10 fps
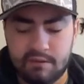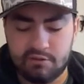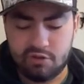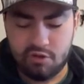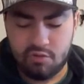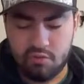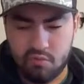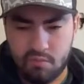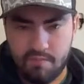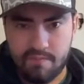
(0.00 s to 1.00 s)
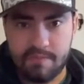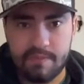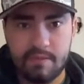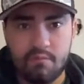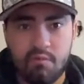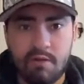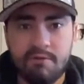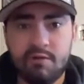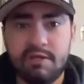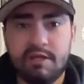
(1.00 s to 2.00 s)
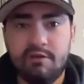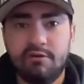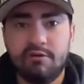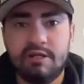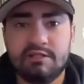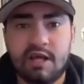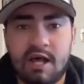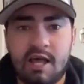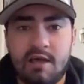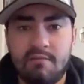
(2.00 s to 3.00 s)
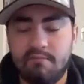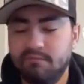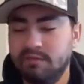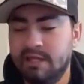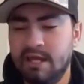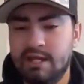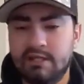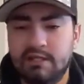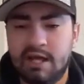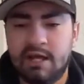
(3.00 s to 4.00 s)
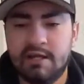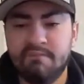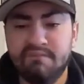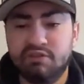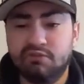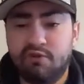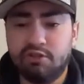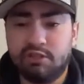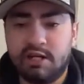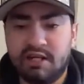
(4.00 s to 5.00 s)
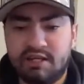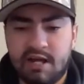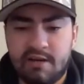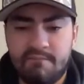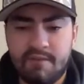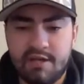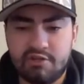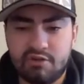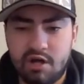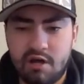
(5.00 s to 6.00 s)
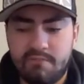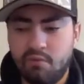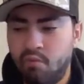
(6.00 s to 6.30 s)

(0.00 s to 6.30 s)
So what I'm doing here is I gotta kind of measure up